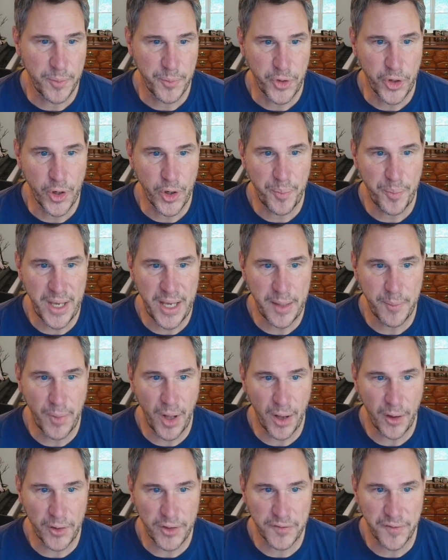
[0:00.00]
European
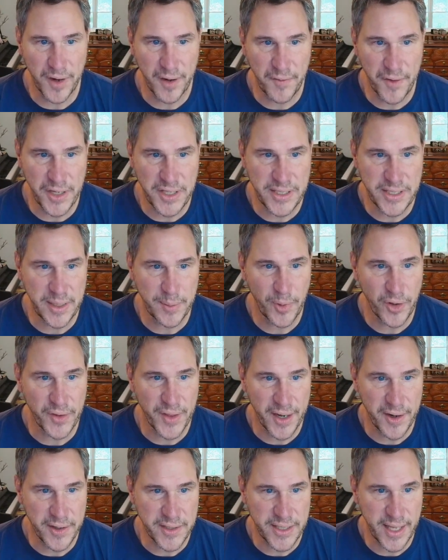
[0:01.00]
model is very, very similar
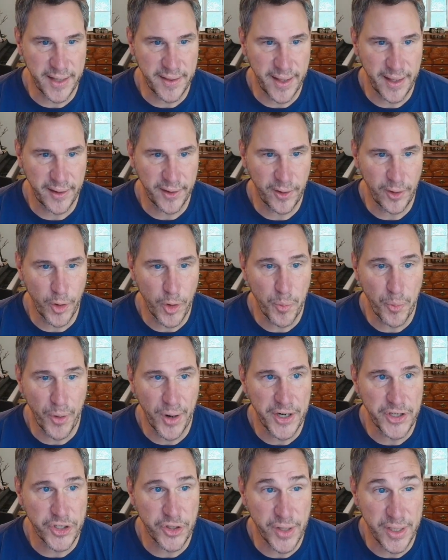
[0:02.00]
there. It's got that little low
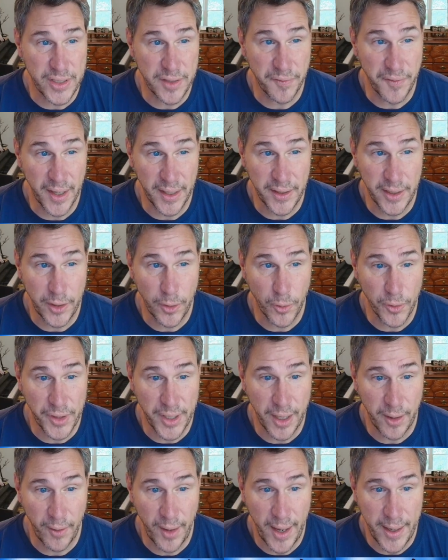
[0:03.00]
pressure that's affecting North
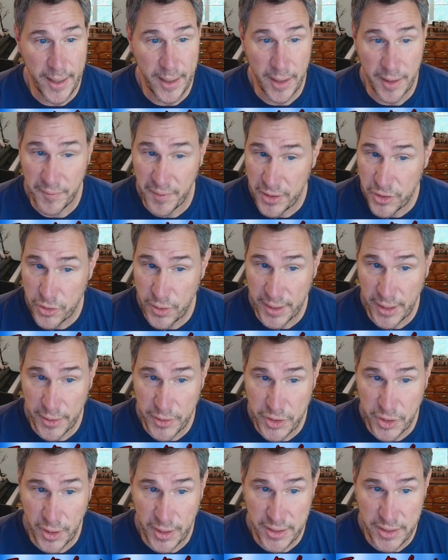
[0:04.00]
Carolina and eventually
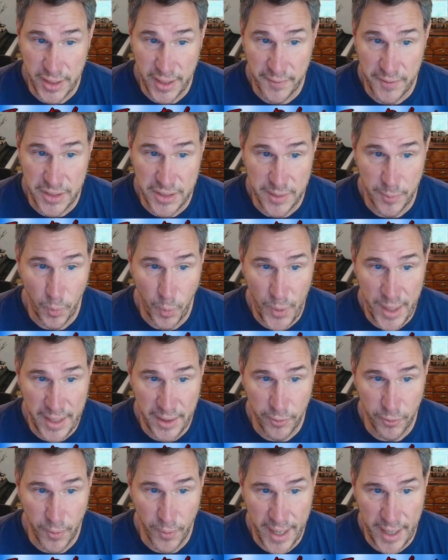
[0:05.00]
goes on to give us some wind
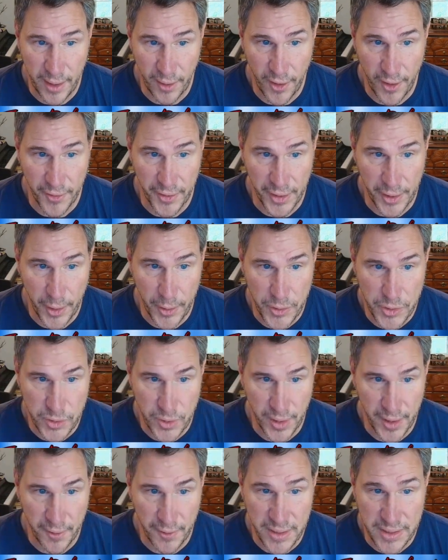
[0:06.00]
and rain along the coastal
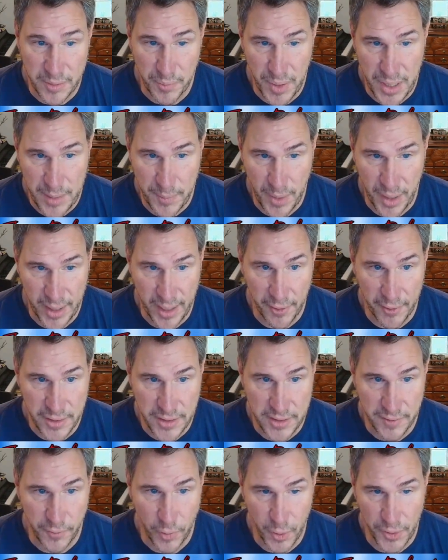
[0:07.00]
areas and Piedmont areas
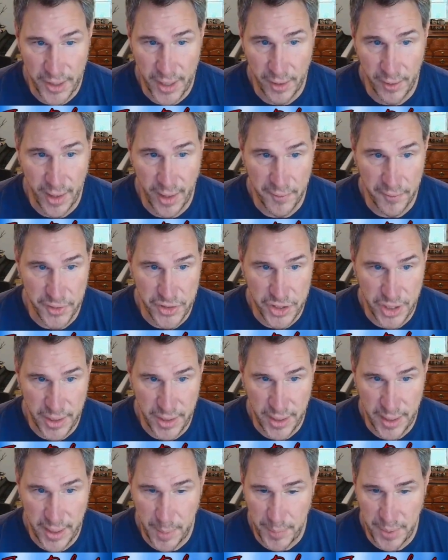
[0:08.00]
of North Carolina, Virginia,
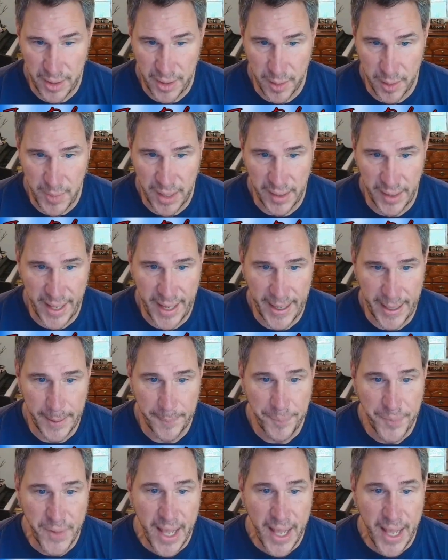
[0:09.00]
and up into the Mid-Atlantic.